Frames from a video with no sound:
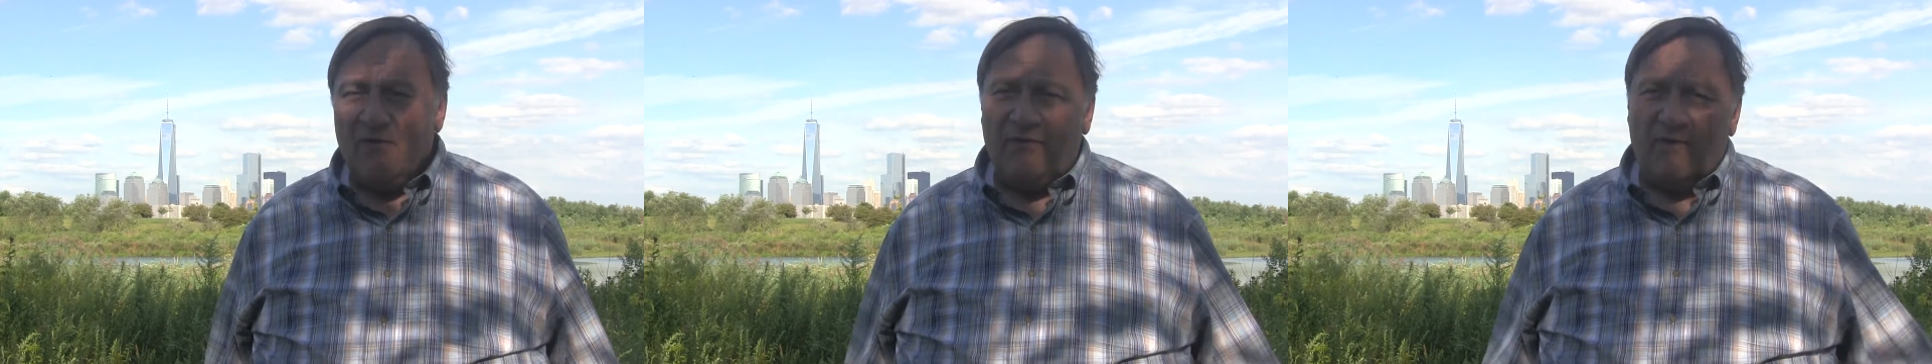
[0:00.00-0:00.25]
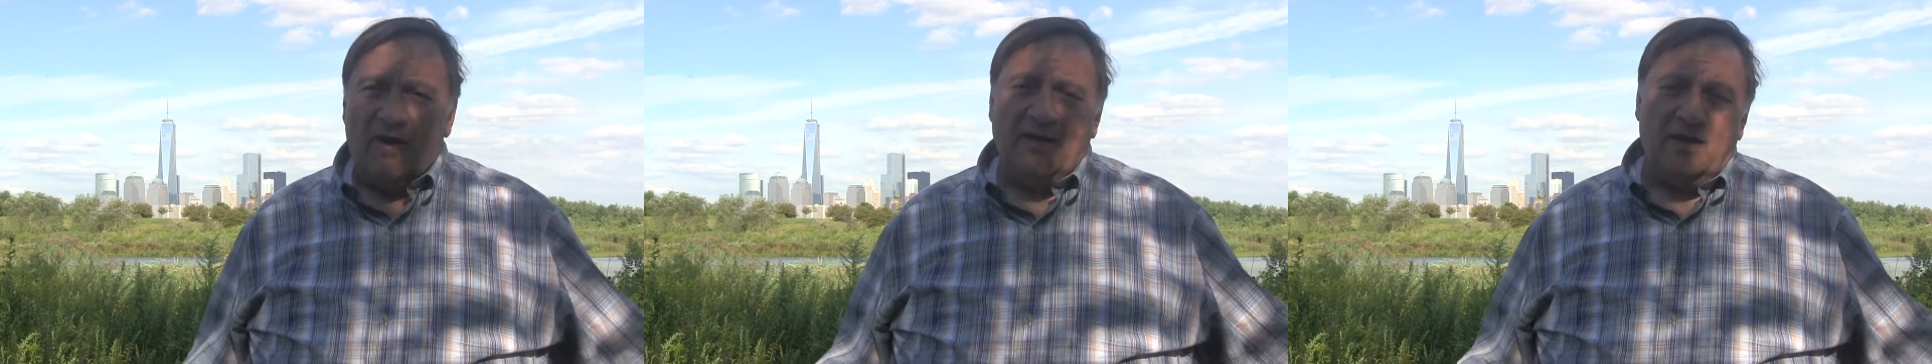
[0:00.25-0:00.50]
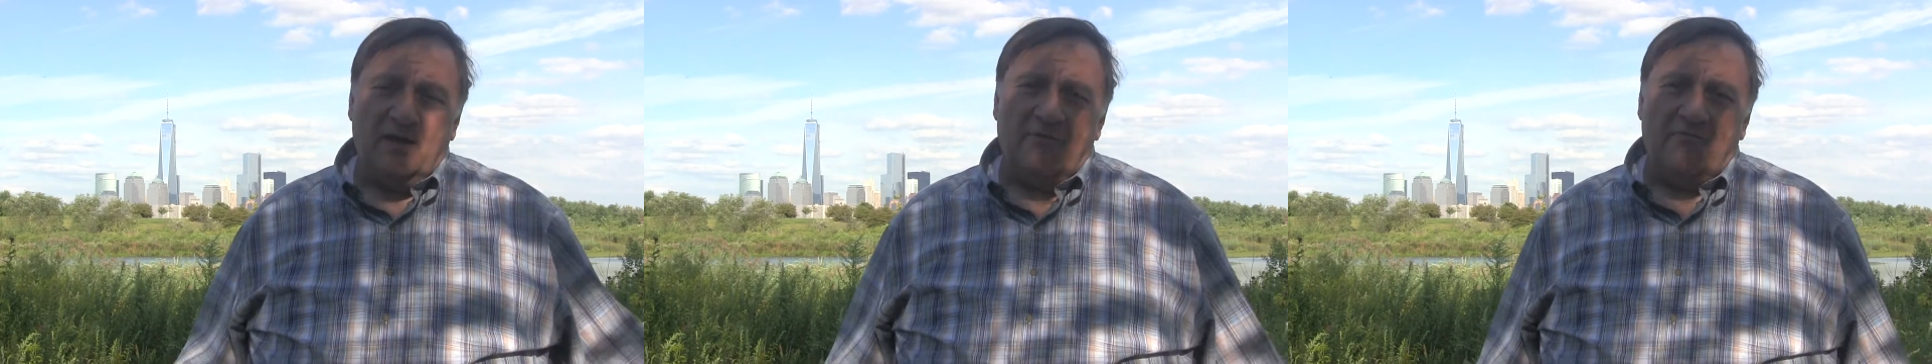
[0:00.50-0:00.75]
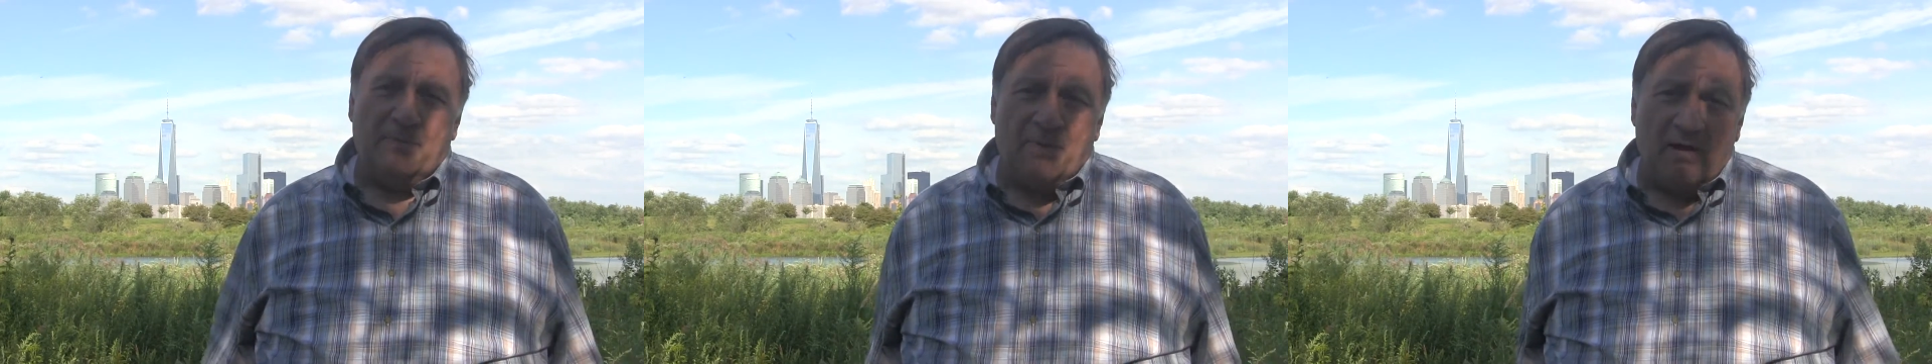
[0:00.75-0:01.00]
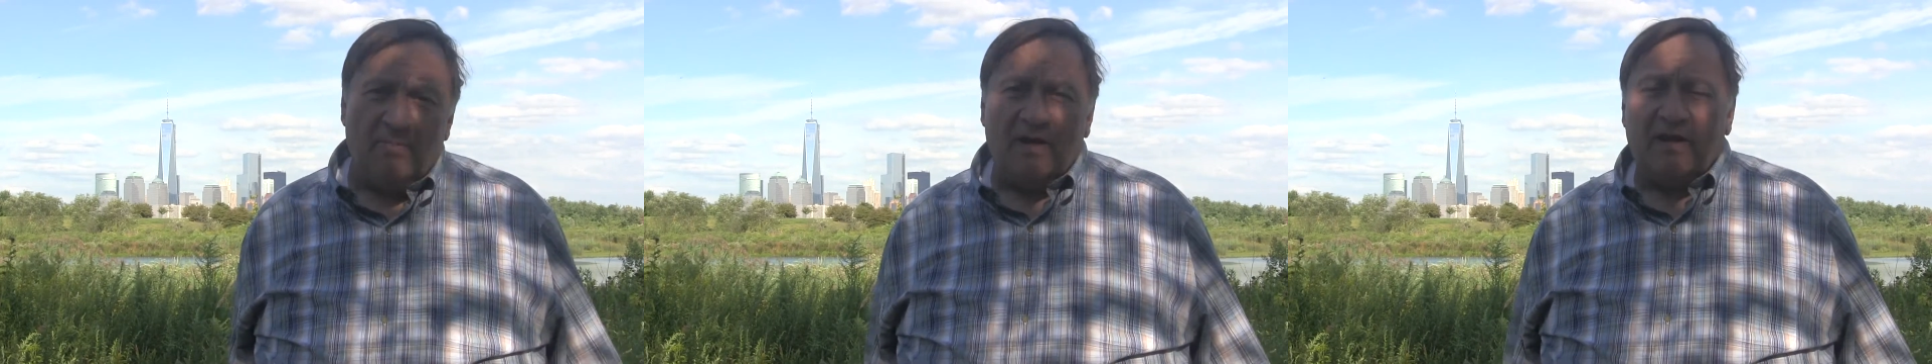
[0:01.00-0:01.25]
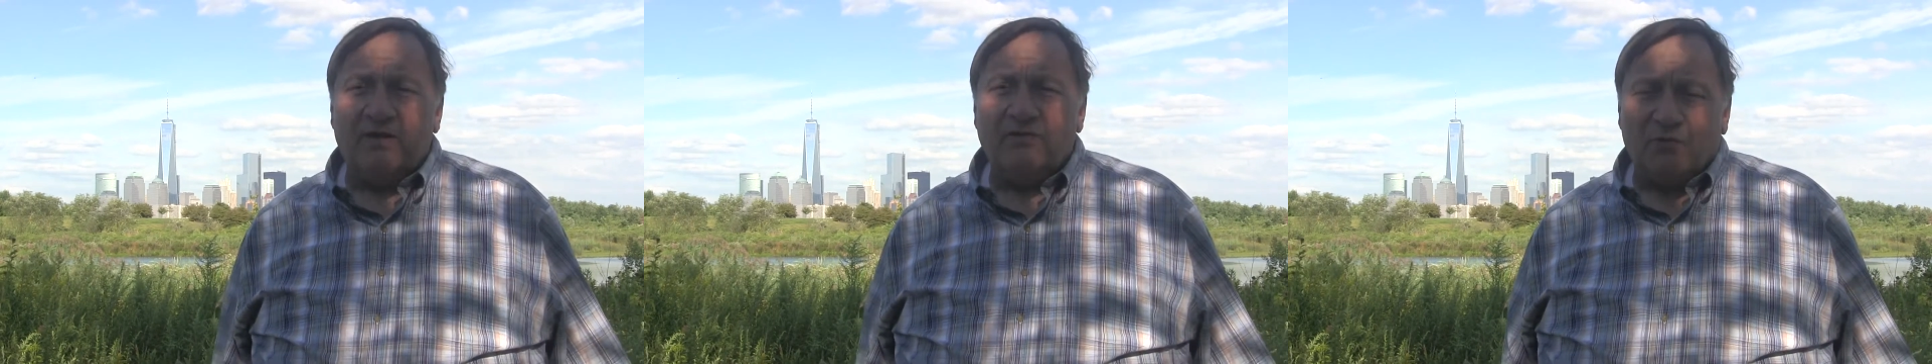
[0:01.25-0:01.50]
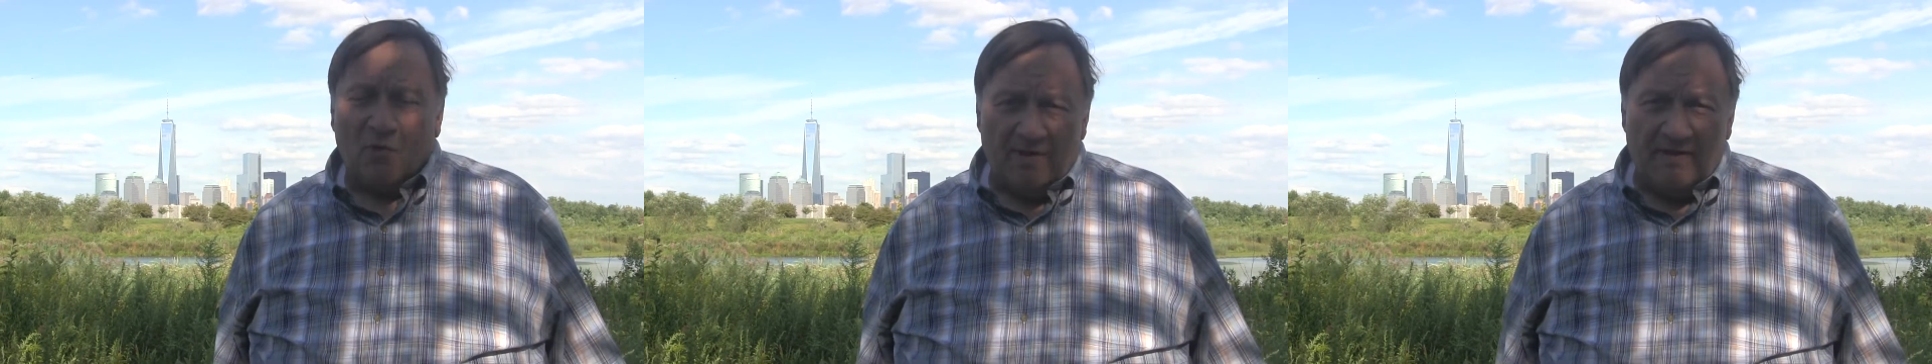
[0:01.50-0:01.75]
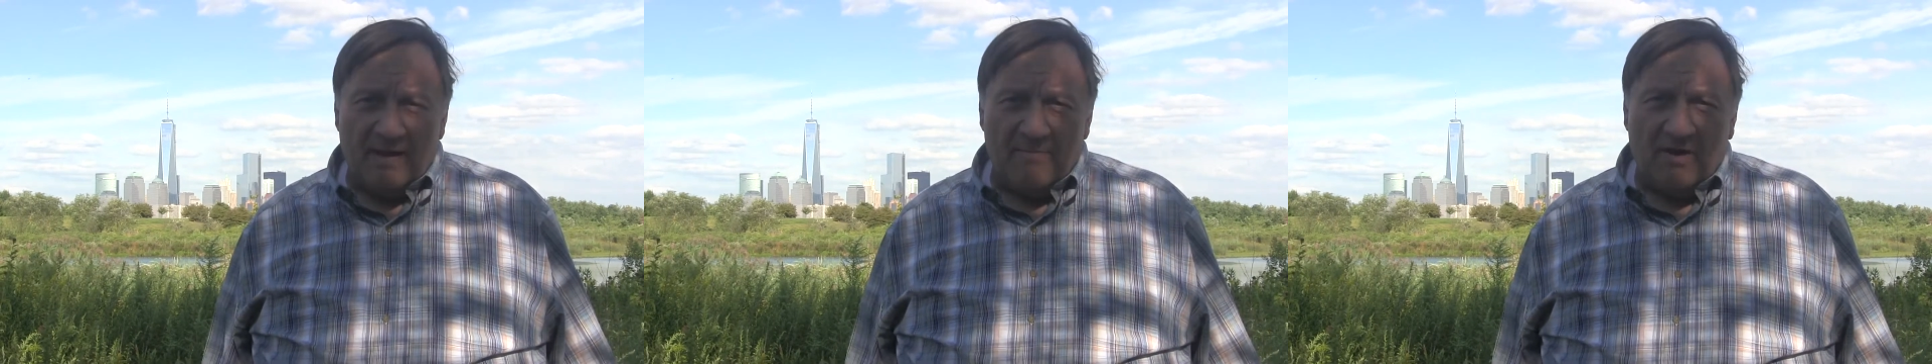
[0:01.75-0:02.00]
for any of the Republicans or
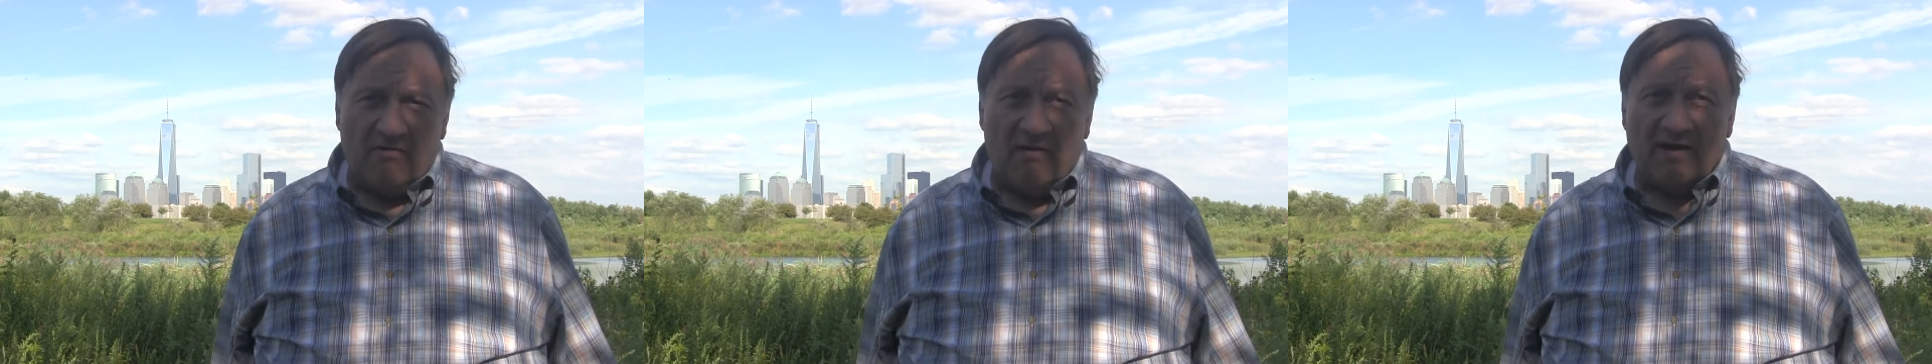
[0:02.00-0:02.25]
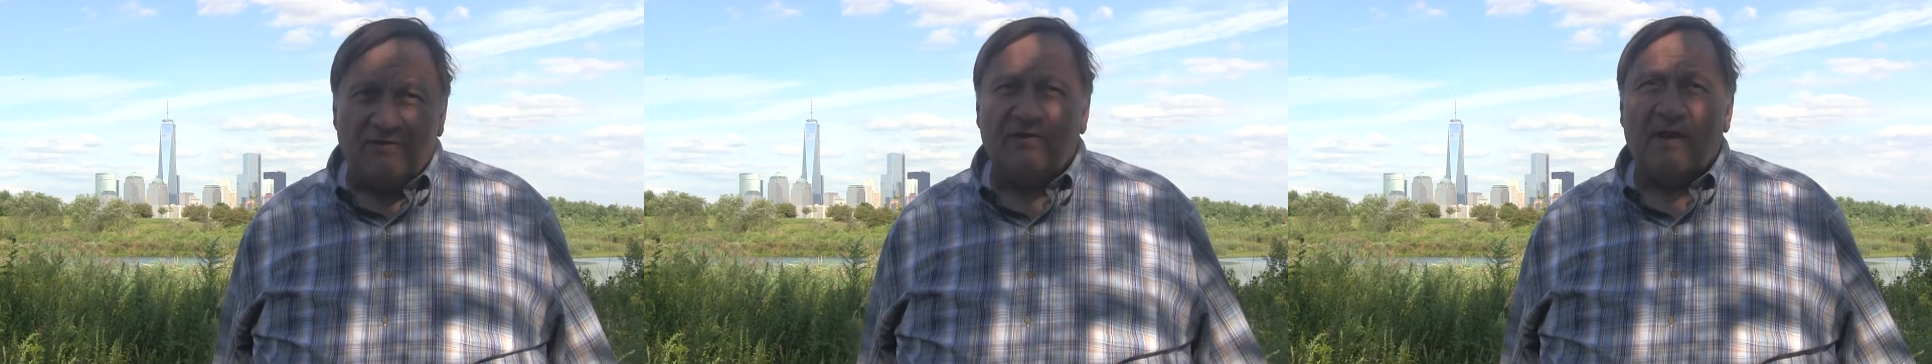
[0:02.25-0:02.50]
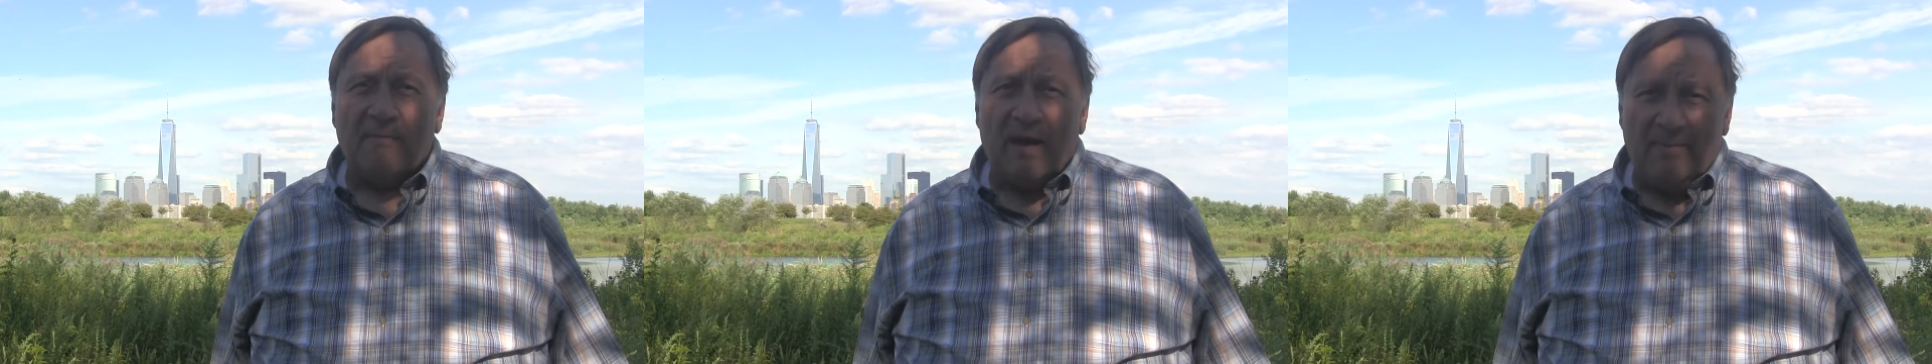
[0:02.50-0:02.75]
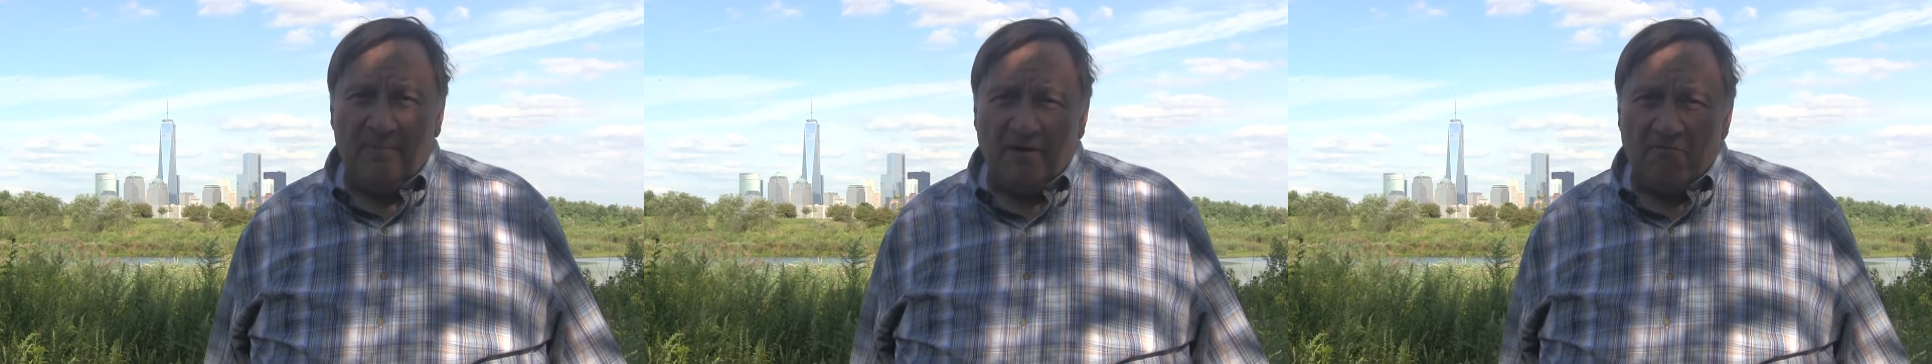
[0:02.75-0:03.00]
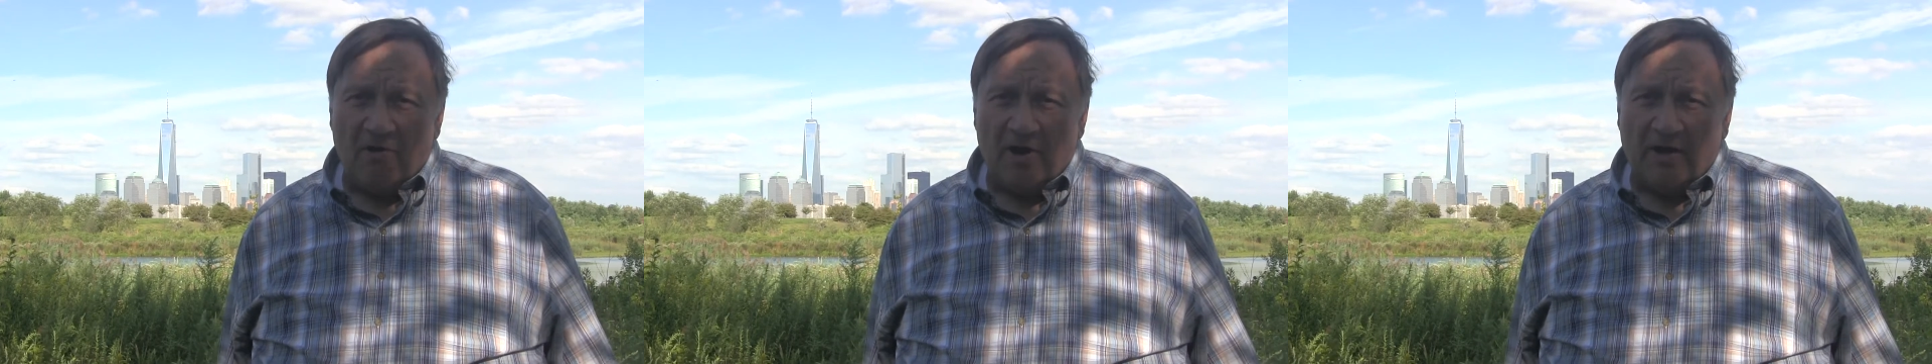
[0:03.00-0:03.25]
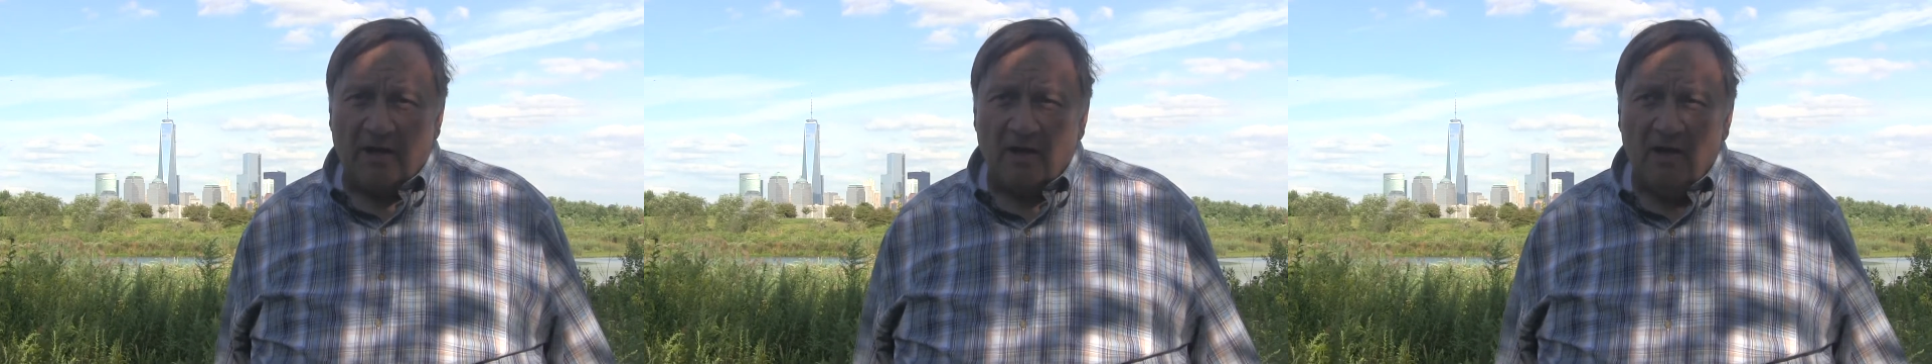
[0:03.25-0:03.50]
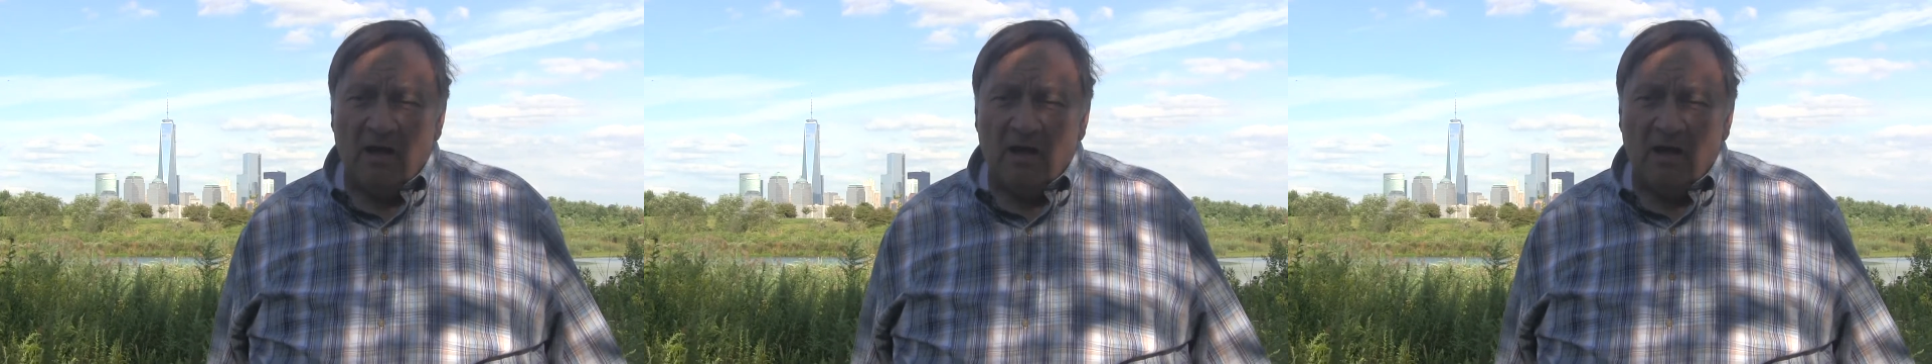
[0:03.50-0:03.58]
Democrats that might be running.